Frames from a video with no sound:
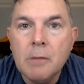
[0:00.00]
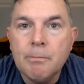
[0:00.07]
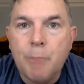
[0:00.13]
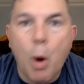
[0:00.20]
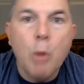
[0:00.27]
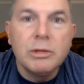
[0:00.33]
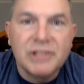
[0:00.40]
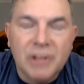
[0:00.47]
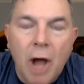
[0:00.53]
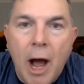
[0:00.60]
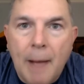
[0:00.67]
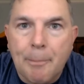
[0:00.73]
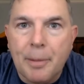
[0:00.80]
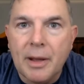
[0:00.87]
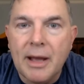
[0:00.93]

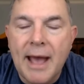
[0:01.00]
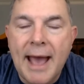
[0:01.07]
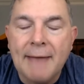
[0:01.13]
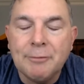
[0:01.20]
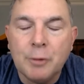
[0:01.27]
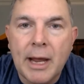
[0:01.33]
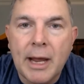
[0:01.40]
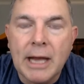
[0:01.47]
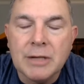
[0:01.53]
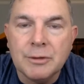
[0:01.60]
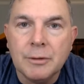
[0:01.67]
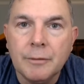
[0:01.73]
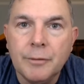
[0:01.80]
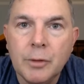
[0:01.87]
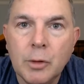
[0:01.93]
post-op after
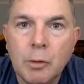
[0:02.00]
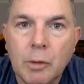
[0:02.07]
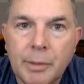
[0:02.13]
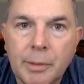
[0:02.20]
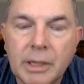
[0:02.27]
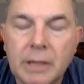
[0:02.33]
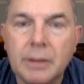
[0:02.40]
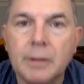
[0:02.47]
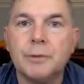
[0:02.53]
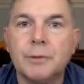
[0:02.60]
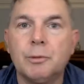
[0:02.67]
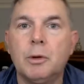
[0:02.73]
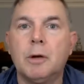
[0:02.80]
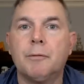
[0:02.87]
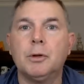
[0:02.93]
action review will be in there
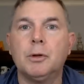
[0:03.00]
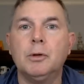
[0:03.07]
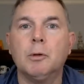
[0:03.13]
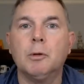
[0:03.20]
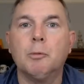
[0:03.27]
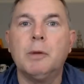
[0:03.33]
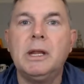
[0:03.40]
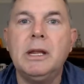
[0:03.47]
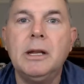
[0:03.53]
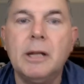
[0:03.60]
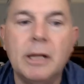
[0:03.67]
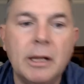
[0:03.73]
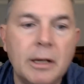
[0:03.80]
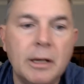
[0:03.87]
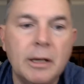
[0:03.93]
as well for you to read
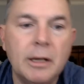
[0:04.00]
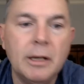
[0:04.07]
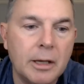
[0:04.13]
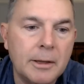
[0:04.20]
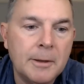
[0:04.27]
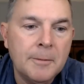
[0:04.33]
and uh,